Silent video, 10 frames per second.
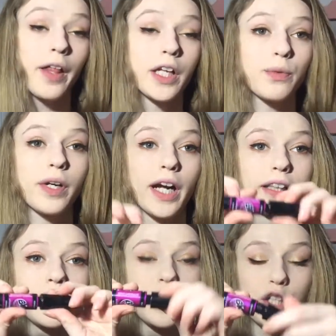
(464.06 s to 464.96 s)
And this one
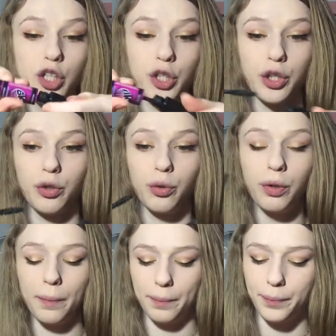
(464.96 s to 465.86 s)
has the
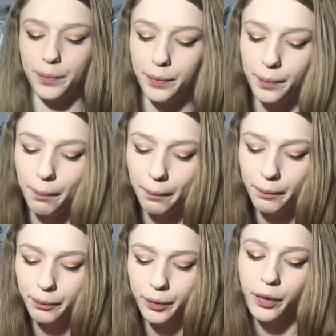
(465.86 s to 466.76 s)
two.
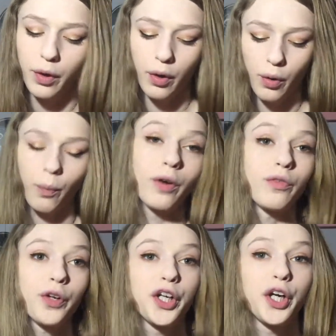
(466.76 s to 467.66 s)
One
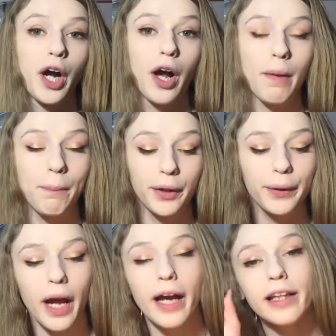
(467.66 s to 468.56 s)
for your upper
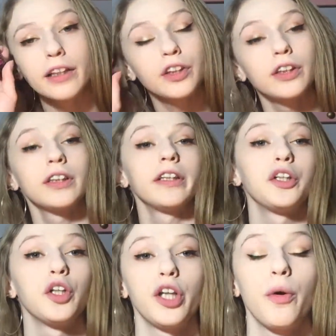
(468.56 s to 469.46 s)
eyelashes and then your